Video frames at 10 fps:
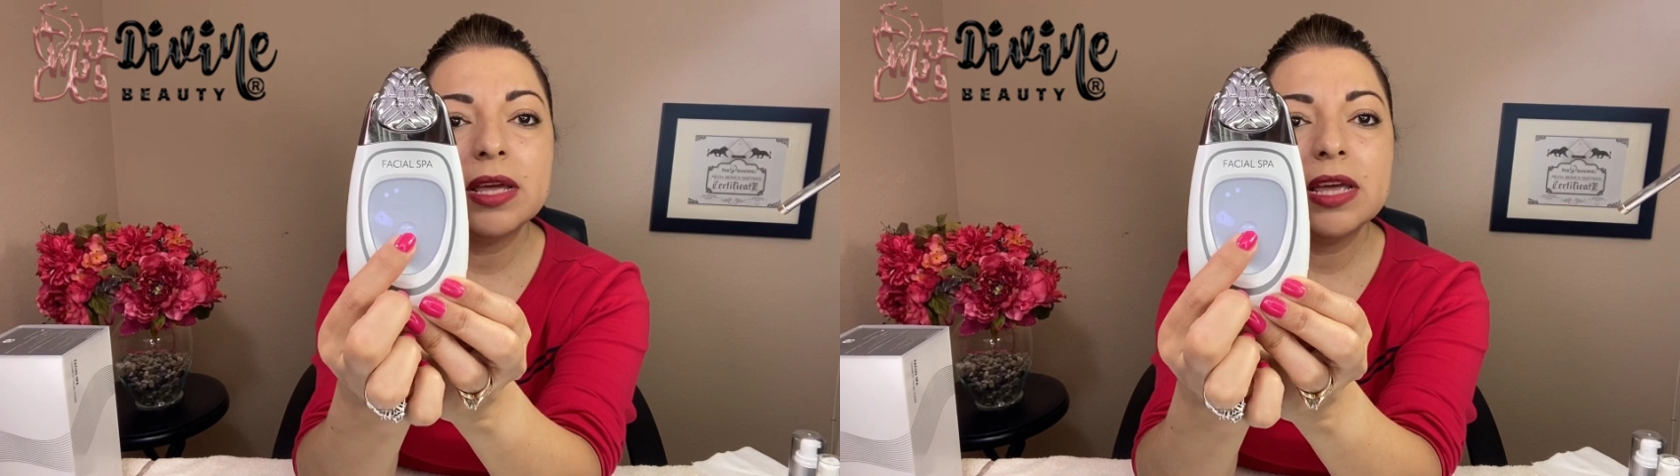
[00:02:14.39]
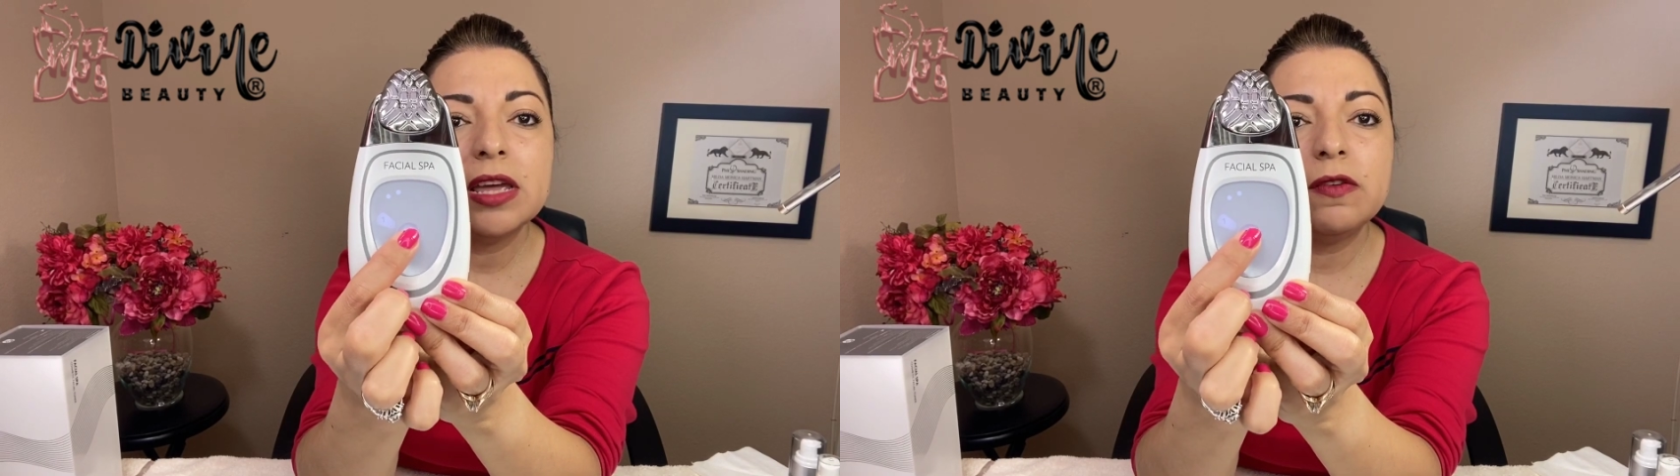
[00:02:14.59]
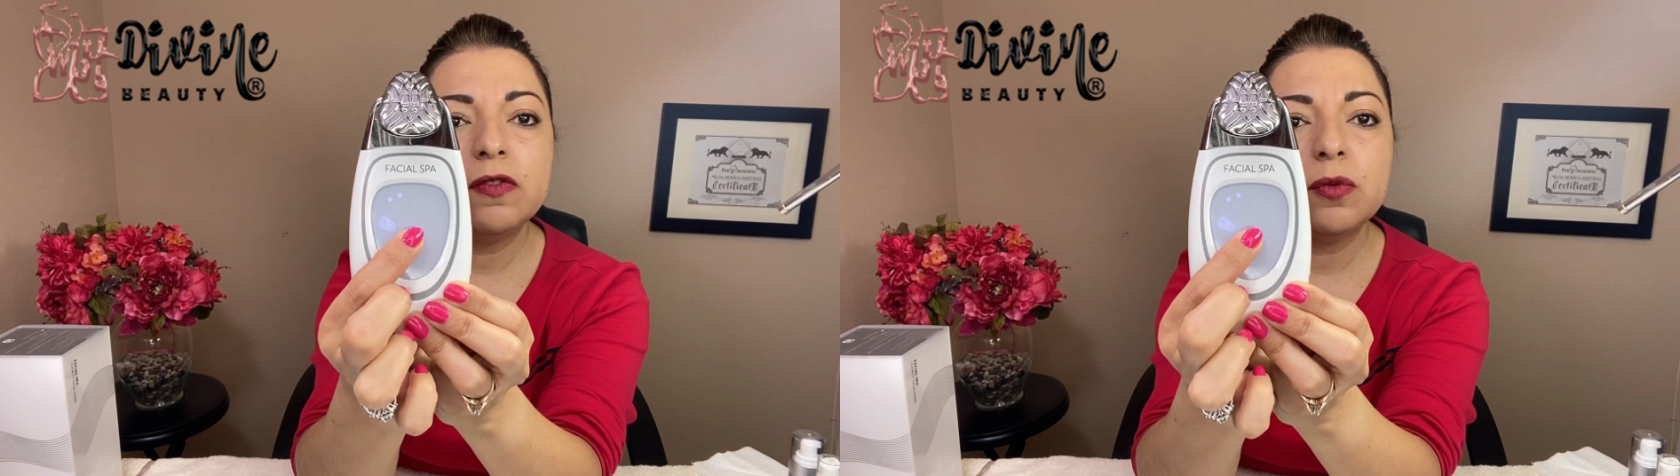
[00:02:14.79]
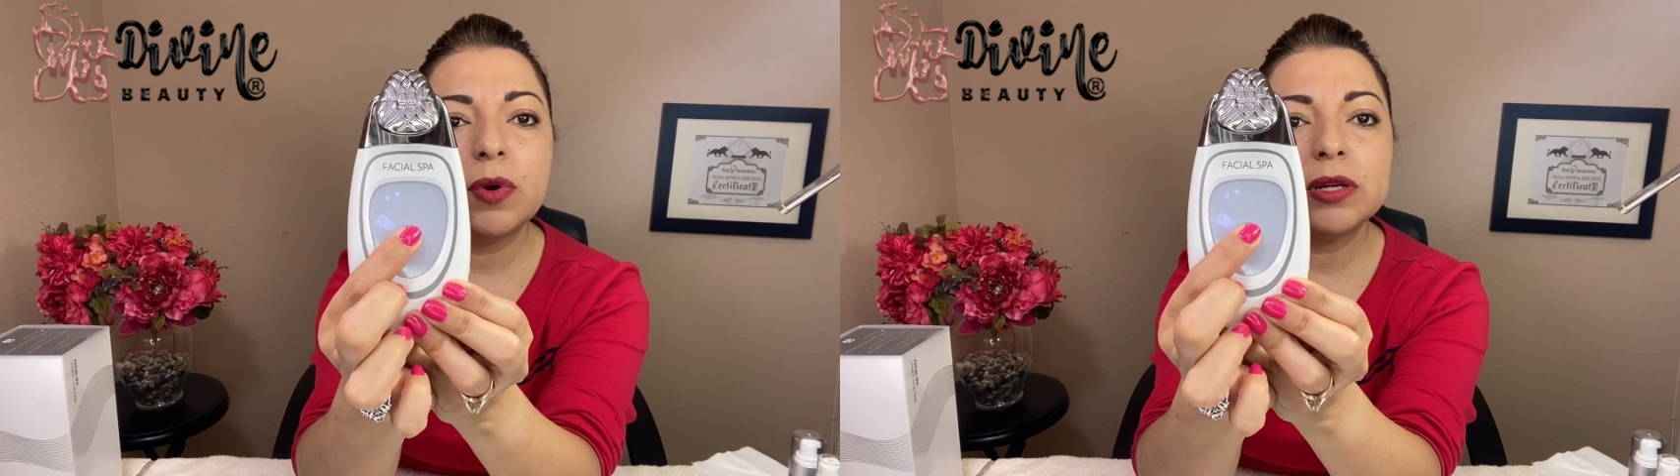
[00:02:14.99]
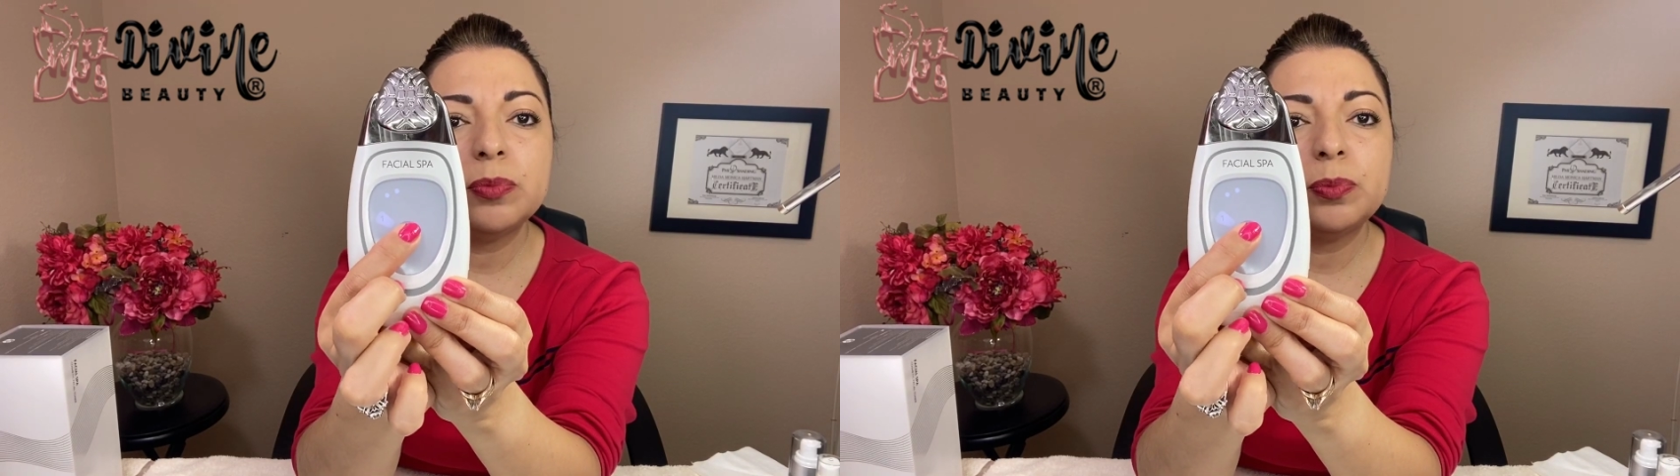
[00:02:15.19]
If you want
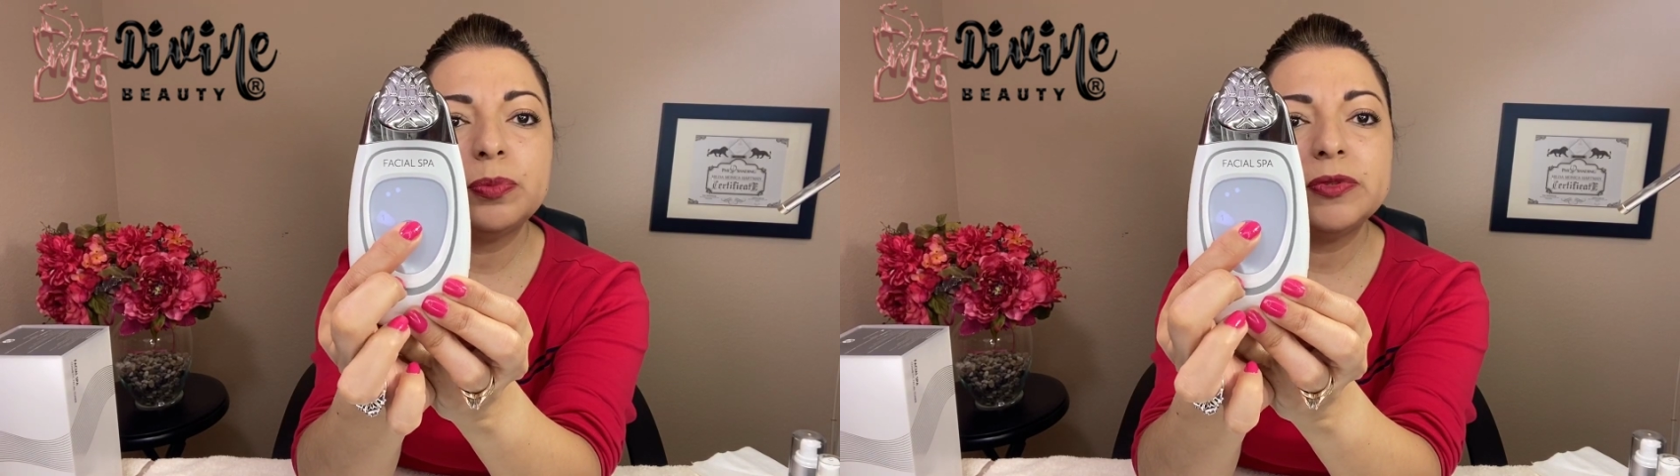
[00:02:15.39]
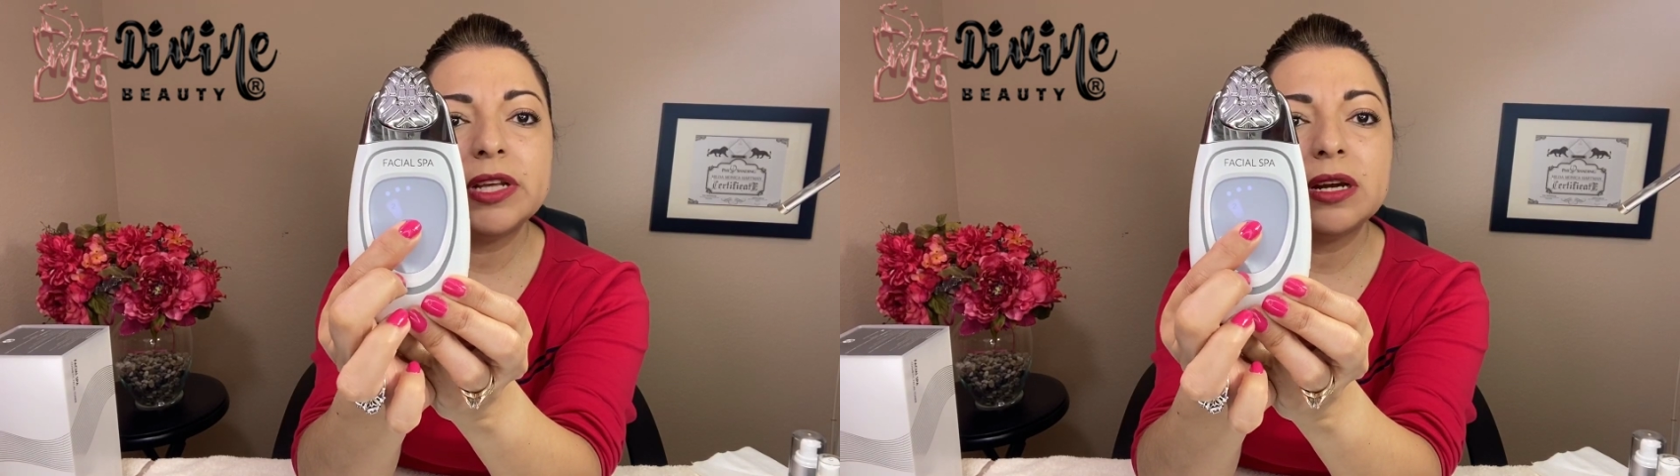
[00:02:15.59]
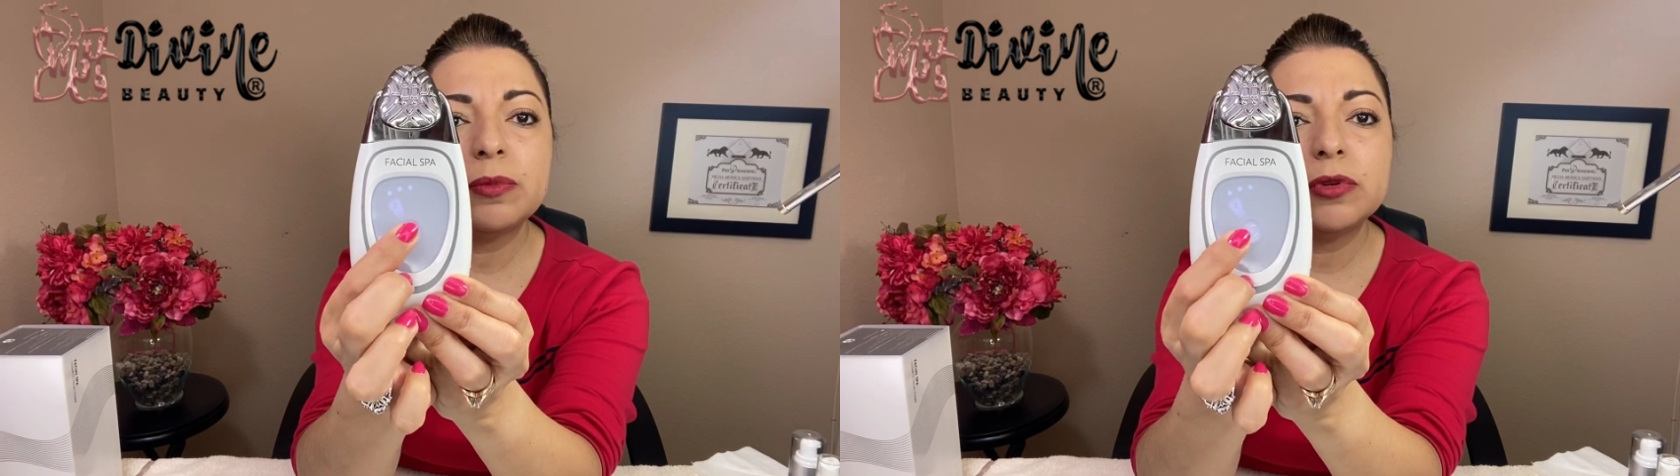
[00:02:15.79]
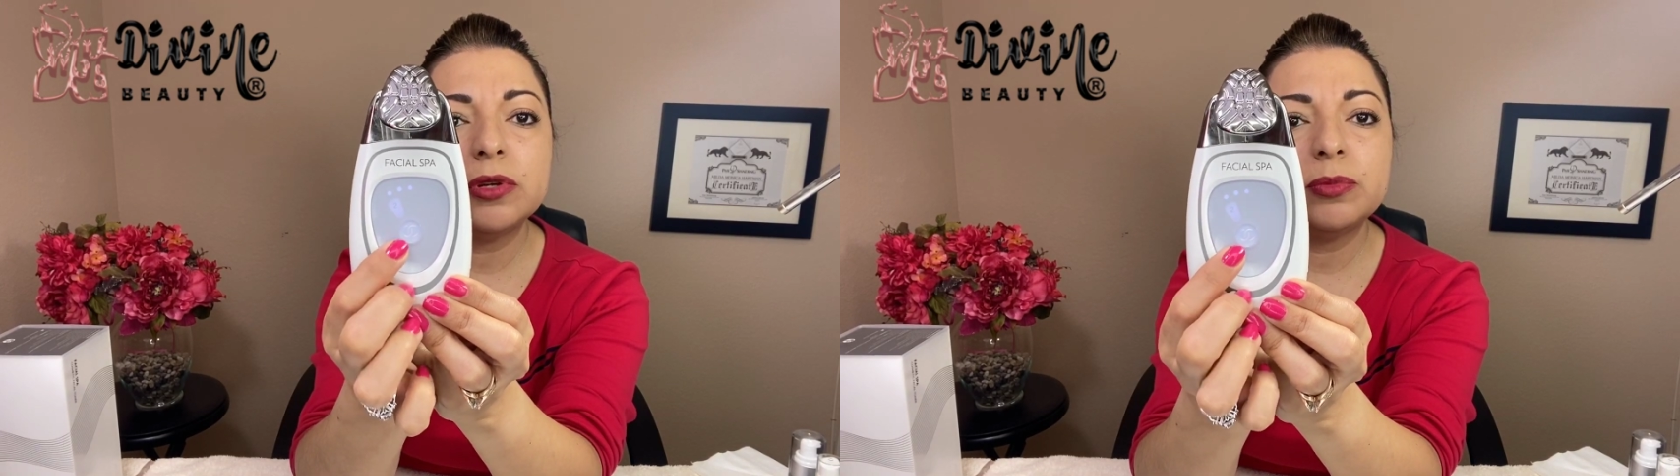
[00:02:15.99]
to set up on number